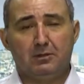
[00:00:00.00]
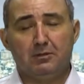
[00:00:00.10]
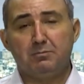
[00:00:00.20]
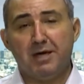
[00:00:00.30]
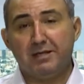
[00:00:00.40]

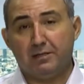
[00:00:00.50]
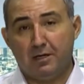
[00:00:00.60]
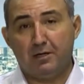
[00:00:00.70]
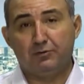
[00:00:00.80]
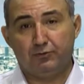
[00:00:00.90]
many
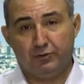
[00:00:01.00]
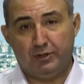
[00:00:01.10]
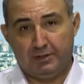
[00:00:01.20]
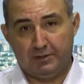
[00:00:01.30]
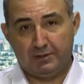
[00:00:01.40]

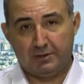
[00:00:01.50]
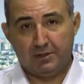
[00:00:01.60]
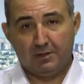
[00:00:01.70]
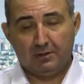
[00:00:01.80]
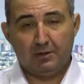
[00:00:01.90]
countries.
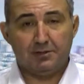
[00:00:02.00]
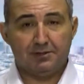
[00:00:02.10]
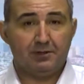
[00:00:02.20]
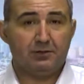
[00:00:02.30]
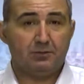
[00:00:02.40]

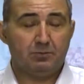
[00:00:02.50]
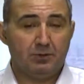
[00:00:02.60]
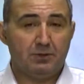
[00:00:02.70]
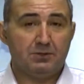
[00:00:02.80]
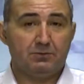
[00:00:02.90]
Gaziantep
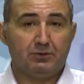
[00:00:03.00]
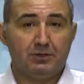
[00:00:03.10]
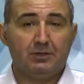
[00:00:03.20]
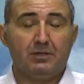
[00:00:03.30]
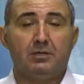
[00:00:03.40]
is
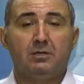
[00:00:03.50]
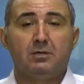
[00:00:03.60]
really